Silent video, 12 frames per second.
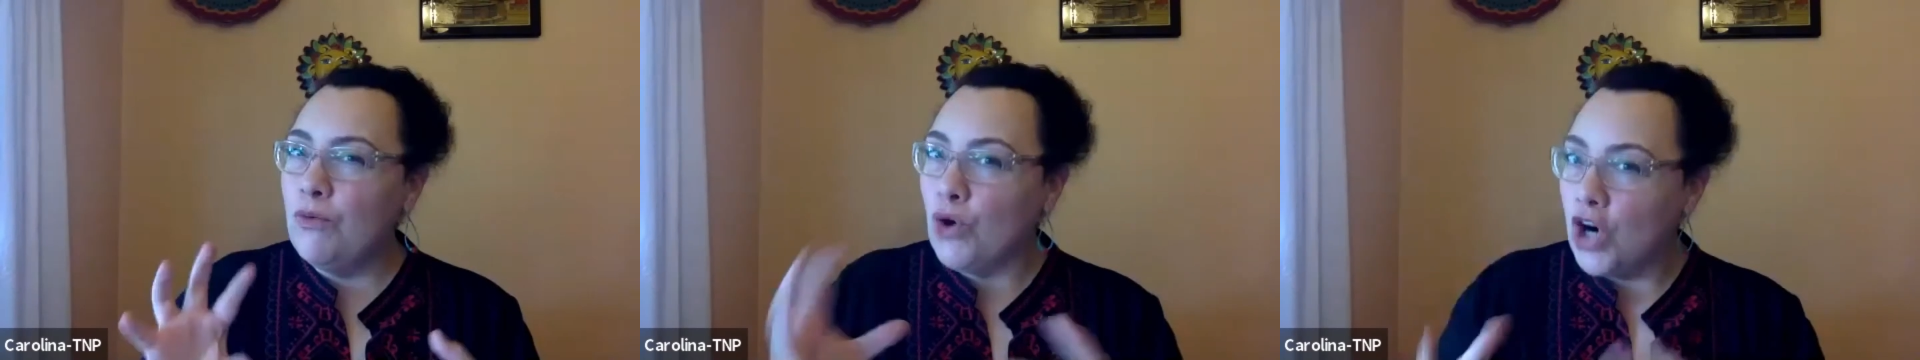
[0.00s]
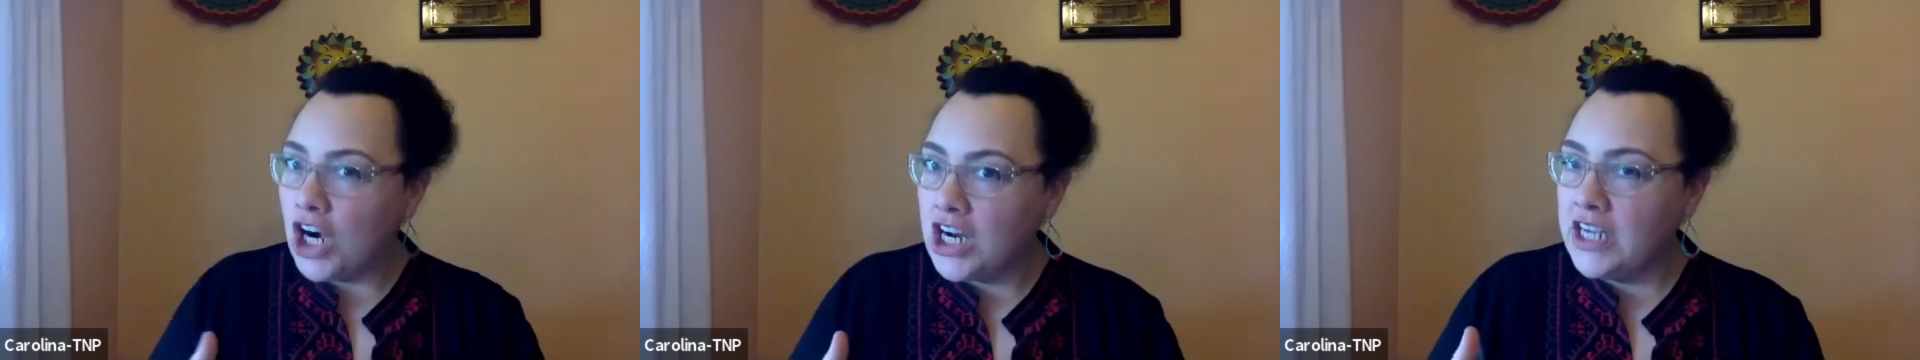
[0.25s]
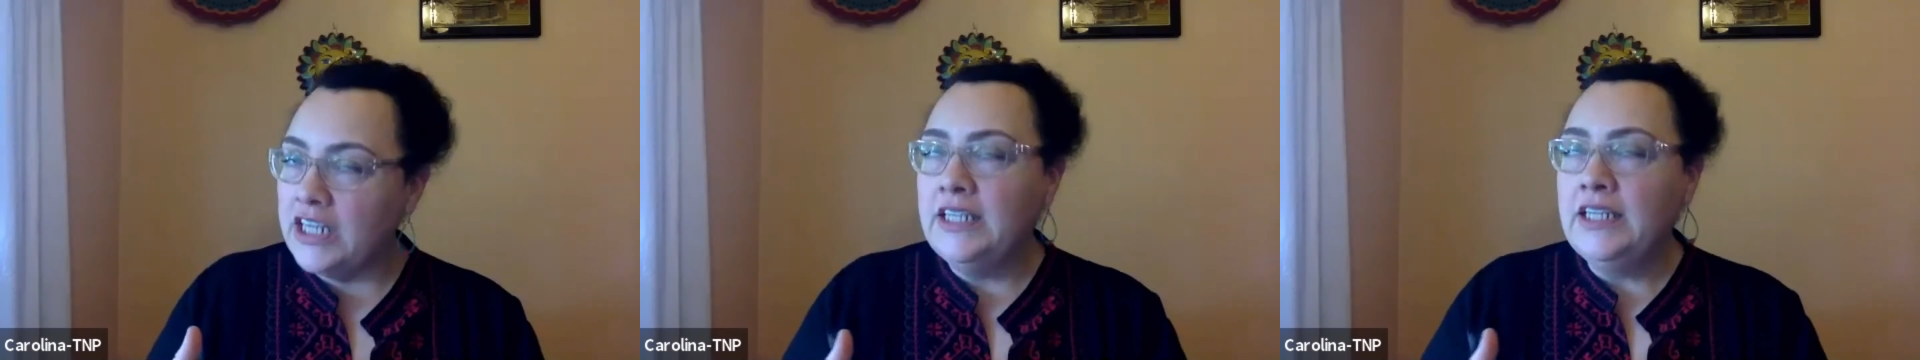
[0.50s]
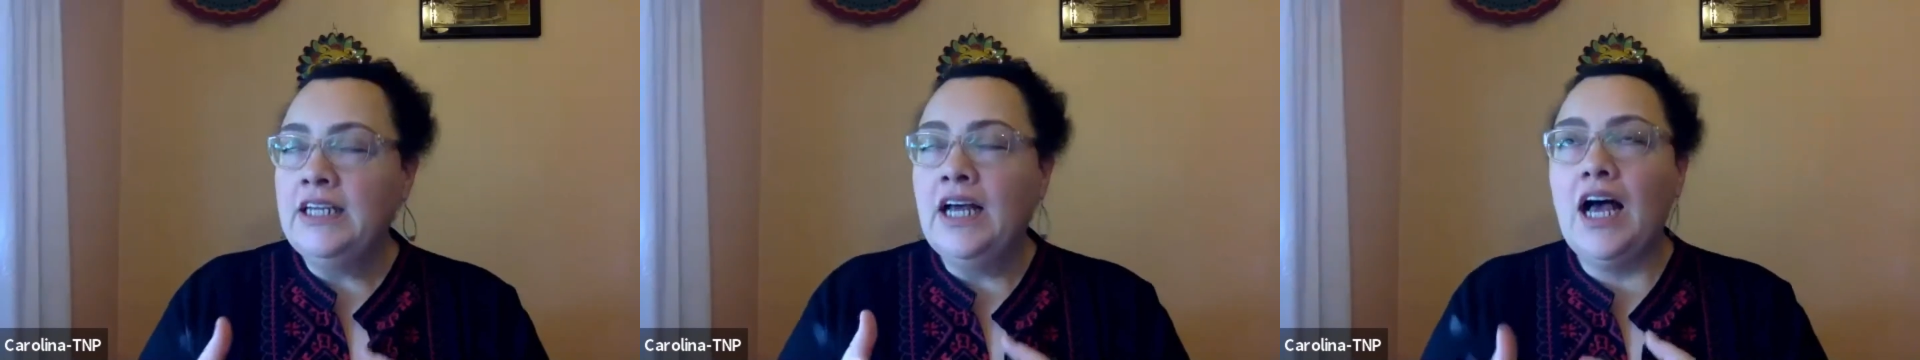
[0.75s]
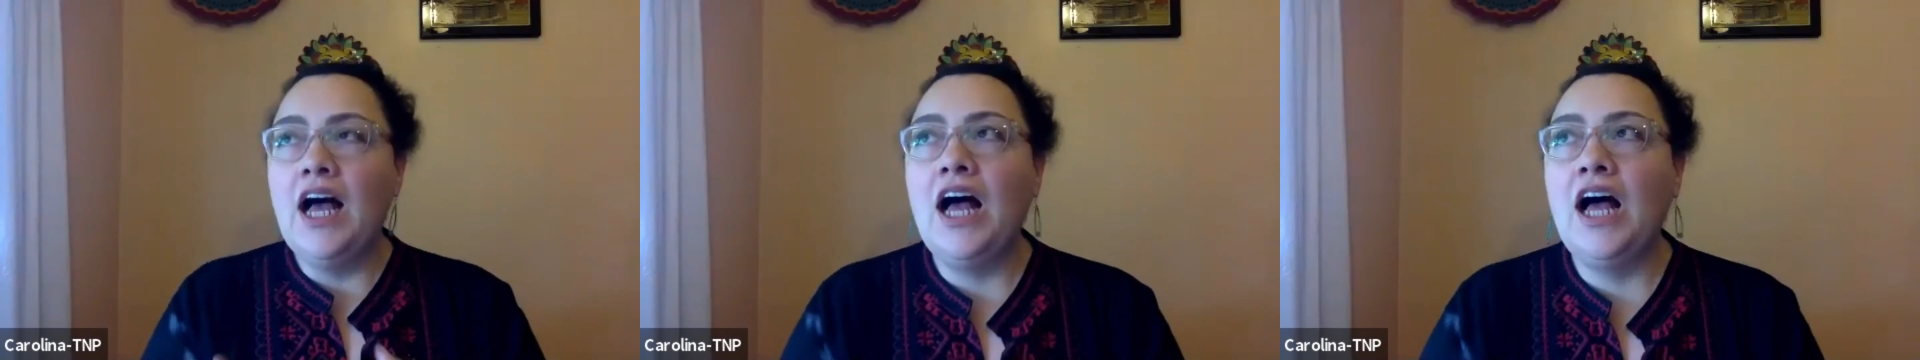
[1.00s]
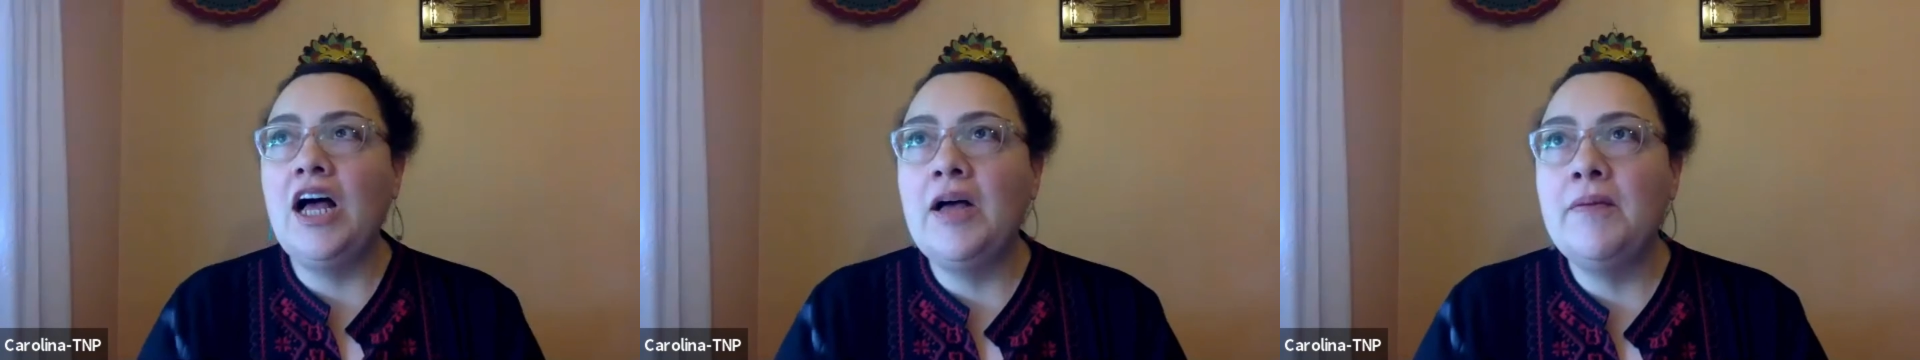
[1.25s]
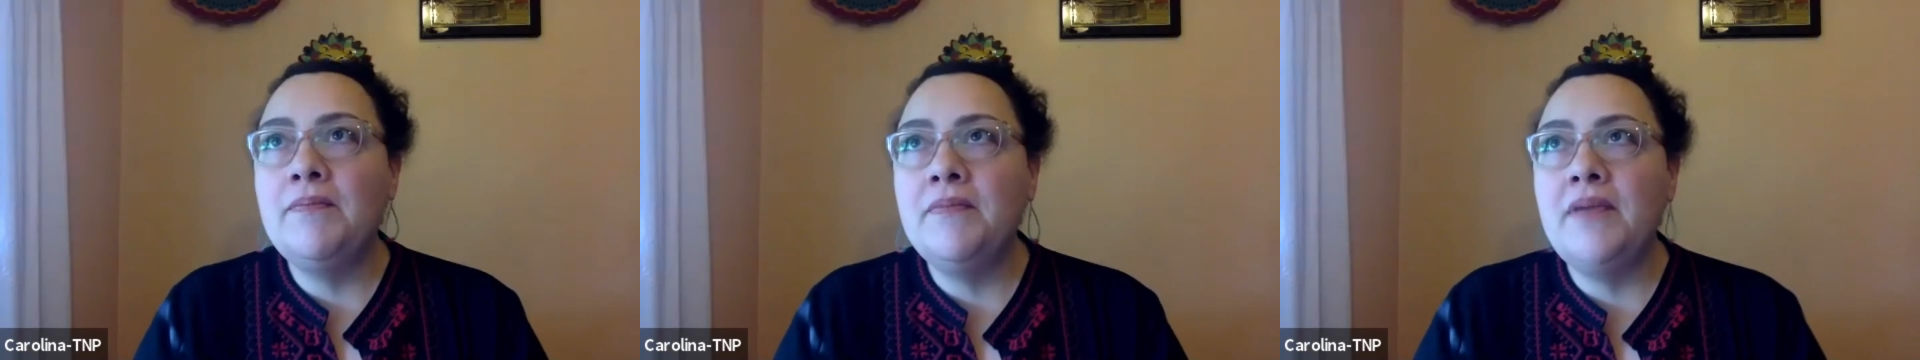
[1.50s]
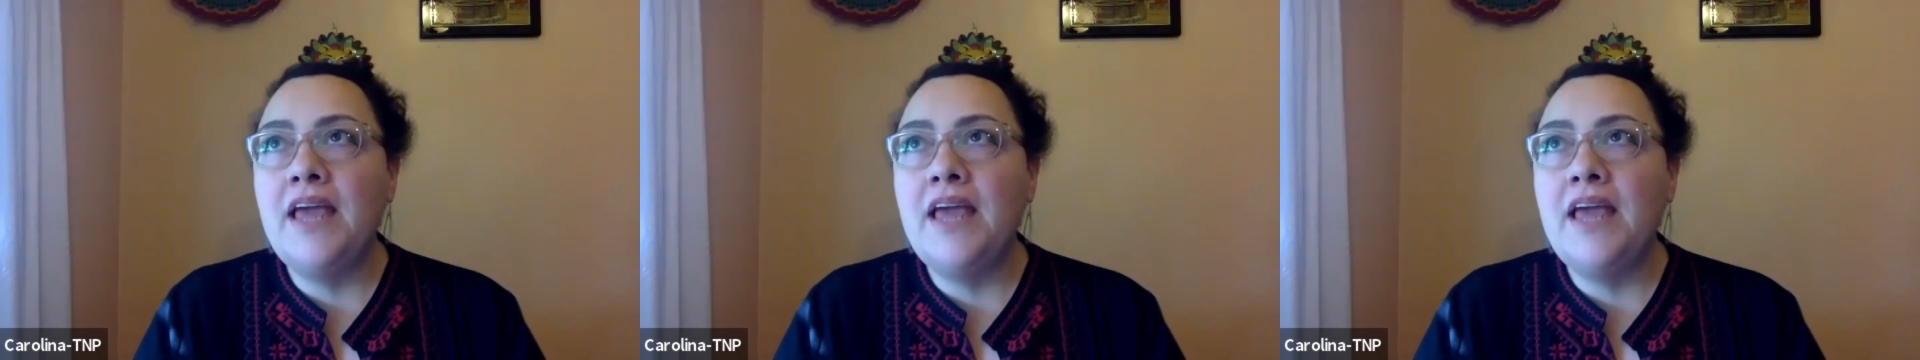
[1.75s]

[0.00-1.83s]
work. Mm-hmm.